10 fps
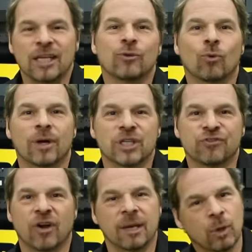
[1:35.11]
Either one is
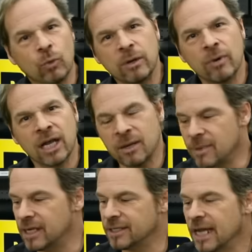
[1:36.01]
fine. But we
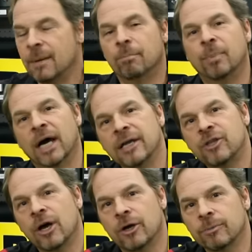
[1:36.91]
recommend buying
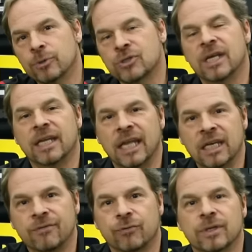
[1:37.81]
the 100%
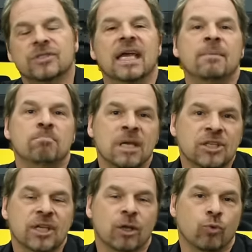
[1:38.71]
antifreeze and
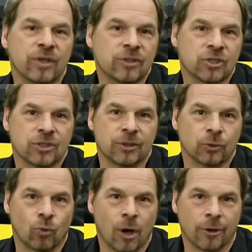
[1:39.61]
mixing it with
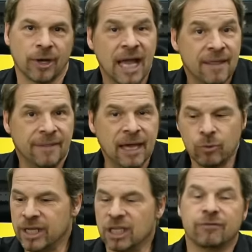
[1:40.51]
distilled water. That
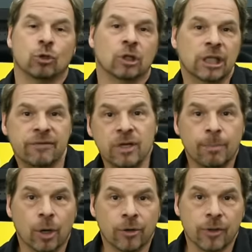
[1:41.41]
way, if you live in a
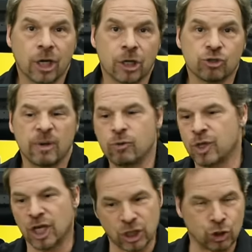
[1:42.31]
part of the country
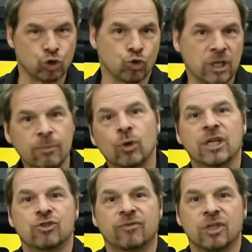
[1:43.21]
with an extreme
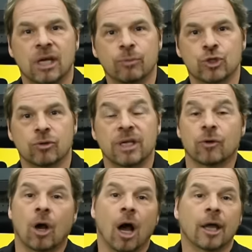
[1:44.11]
range of temperature,
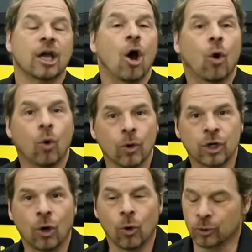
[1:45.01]
either hot or
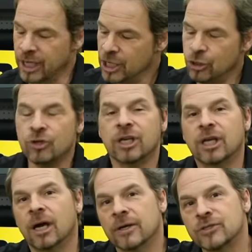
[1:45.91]
cold, you can
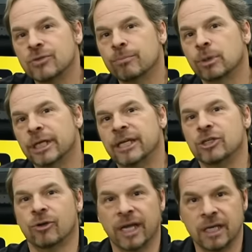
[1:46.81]
custom
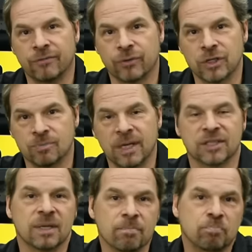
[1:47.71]
blend your antifreeze
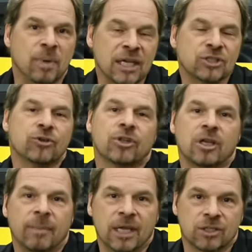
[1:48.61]
mix based on the
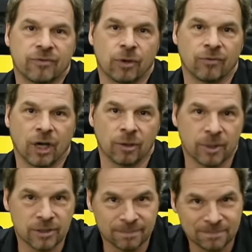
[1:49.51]
demands of your
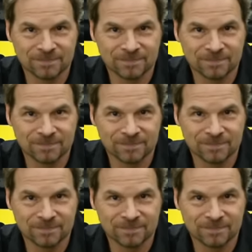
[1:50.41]
environment.